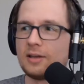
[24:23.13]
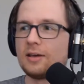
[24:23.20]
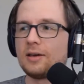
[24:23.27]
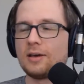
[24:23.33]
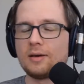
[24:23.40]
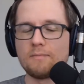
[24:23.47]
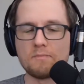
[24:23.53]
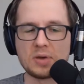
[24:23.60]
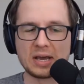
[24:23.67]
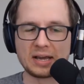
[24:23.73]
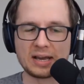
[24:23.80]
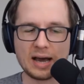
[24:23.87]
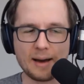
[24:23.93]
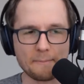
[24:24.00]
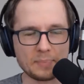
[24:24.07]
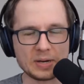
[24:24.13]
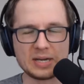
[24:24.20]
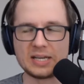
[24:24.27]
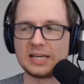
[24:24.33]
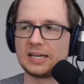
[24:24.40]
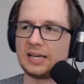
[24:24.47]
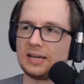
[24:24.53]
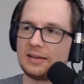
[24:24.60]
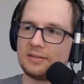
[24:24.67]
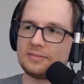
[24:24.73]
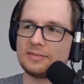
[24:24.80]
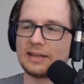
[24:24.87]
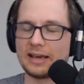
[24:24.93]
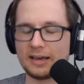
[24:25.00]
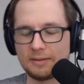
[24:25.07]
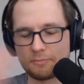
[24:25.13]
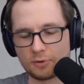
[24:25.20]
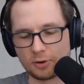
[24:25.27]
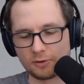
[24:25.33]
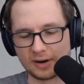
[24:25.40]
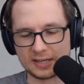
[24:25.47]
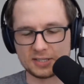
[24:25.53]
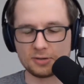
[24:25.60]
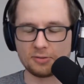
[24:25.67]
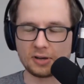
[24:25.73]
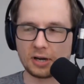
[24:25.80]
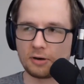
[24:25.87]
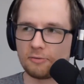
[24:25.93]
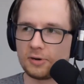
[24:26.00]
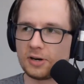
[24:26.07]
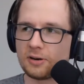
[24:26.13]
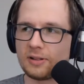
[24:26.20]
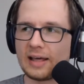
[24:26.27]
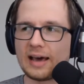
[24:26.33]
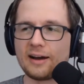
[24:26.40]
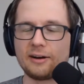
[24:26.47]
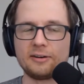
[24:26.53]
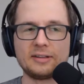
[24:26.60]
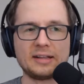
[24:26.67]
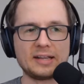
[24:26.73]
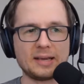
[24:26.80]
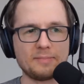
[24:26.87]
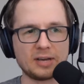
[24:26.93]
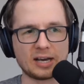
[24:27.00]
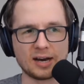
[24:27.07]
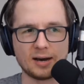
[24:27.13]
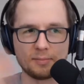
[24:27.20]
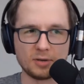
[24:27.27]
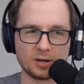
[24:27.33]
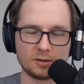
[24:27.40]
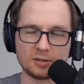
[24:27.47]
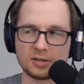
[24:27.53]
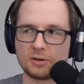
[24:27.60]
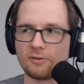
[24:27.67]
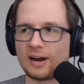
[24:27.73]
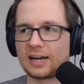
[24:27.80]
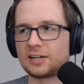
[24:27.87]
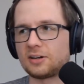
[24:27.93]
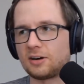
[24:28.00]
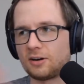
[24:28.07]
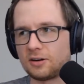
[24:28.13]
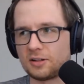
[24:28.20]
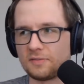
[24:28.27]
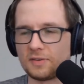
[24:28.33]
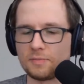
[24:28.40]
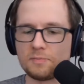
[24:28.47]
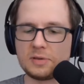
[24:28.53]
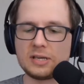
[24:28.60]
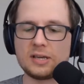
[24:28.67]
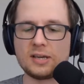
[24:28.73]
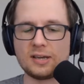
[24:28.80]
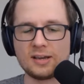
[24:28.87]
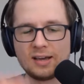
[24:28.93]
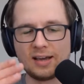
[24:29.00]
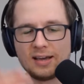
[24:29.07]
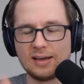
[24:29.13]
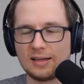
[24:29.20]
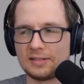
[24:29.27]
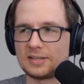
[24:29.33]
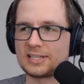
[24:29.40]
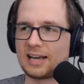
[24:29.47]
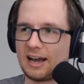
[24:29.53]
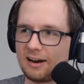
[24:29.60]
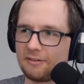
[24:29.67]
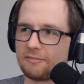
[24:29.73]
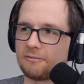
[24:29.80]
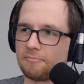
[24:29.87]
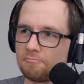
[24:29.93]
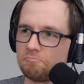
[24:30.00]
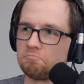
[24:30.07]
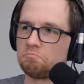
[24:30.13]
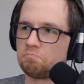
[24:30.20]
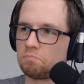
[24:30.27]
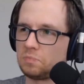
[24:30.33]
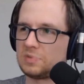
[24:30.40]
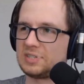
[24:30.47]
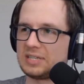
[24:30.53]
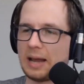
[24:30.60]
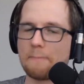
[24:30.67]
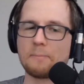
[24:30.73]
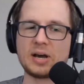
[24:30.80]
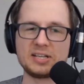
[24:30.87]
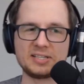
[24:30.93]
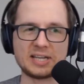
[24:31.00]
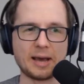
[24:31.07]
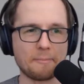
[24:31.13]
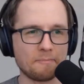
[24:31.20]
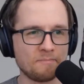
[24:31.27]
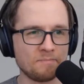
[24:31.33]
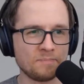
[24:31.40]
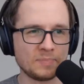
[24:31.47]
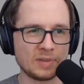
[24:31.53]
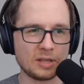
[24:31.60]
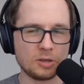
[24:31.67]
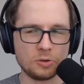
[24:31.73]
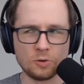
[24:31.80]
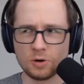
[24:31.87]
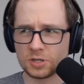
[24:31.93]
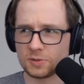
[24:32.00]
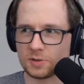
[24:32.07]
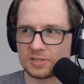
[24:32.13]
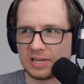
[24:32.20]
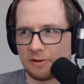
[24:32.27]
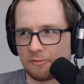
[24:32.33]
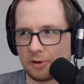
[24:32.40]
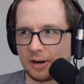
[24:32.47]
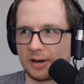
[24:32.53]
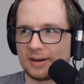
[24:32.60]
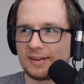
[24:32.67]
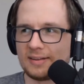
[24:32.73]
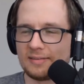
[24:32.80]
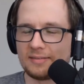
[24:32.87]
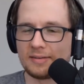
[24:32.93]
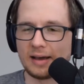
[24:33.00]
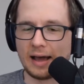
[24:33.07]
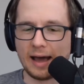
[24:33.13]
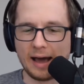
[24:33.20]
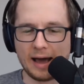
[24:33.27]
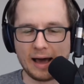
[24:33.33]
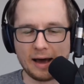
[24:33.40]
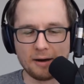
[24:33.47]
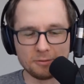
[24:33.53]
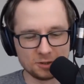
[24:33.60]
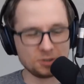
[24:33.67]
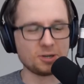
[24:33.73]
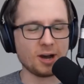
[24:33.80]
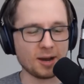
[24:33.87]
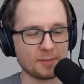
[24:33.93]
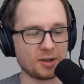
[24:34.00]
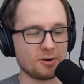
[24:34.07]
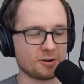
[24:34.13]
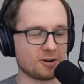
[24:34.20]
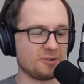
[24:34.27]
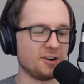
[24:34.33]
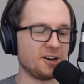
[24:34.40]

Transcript: big company, they progress through the career ladder, then they become, you know, the director, the VP, this kind of step by step. Yours was different. How would you talk about your career?